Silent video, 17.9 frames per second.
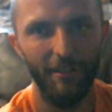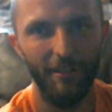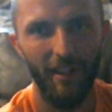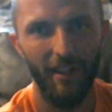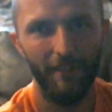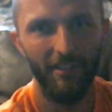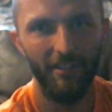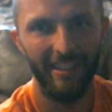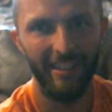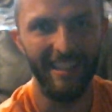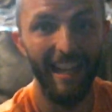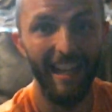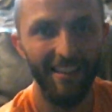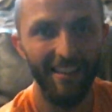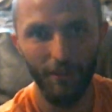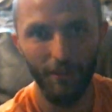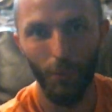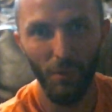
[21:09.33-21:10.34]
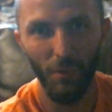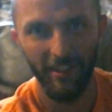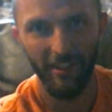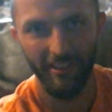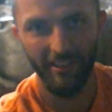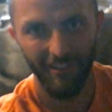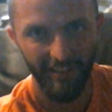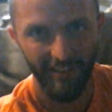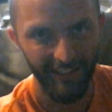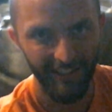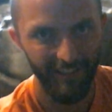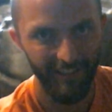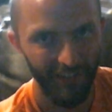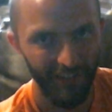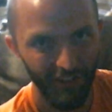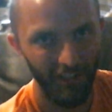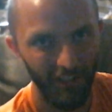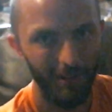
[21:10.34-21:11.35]
But that
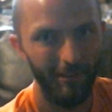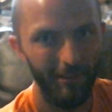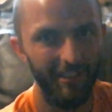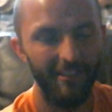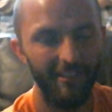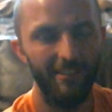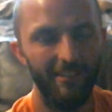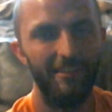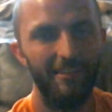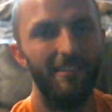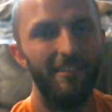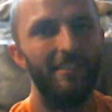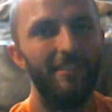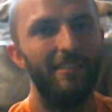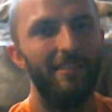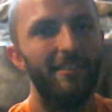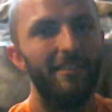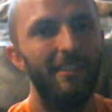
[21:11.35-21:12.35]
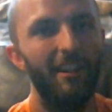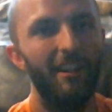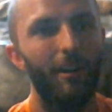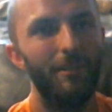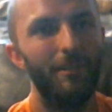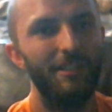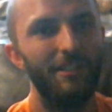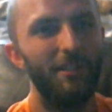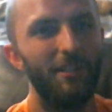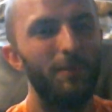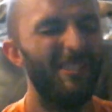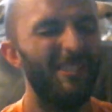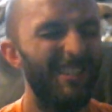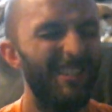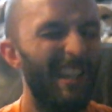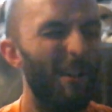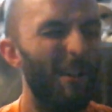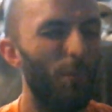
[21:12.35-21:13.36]
you never get to where
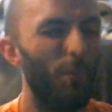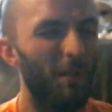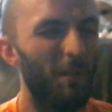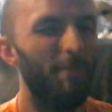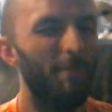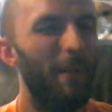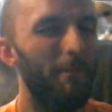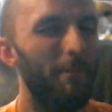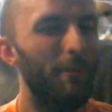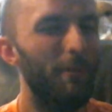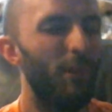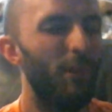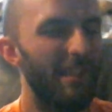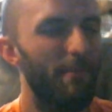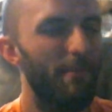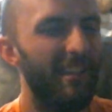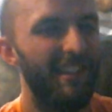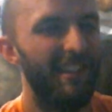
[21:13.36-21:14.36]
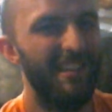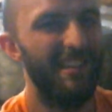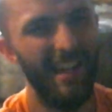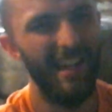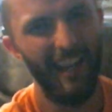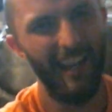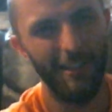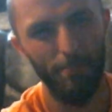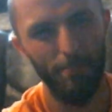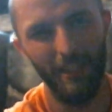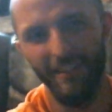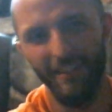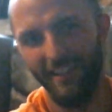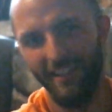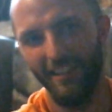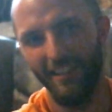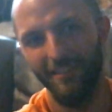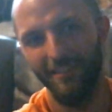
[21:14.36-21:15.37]
you think you're going. They're
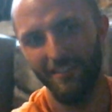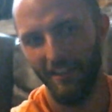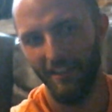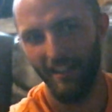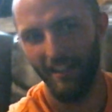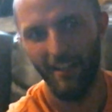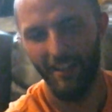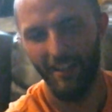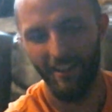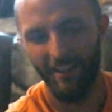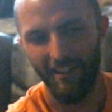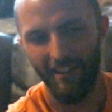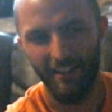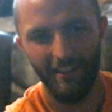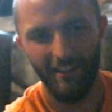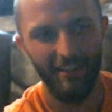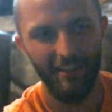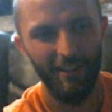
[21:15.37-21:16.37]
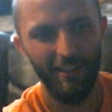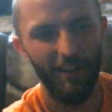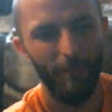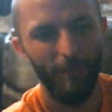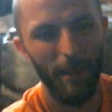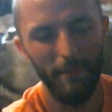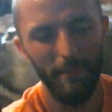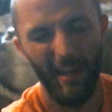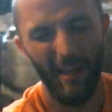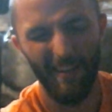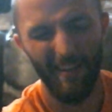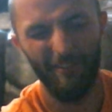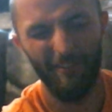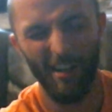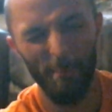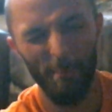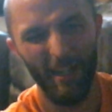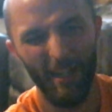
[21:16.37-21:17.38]
always just, okay, maybe once I make this
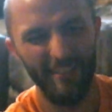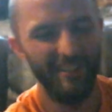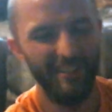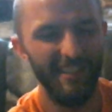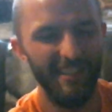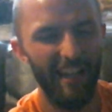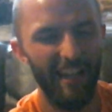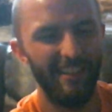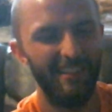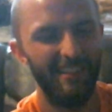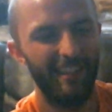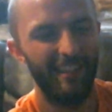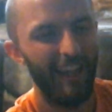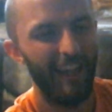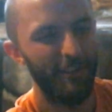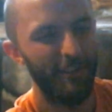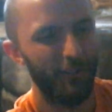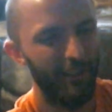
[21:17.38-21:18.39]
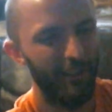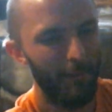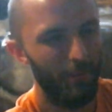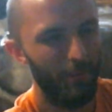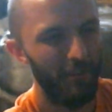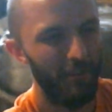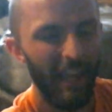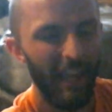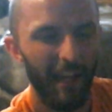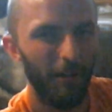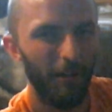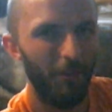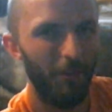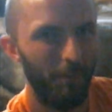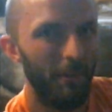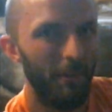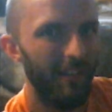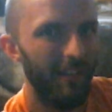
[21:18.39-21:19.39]
next big deal,
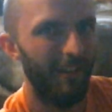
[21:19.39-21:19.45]
maybe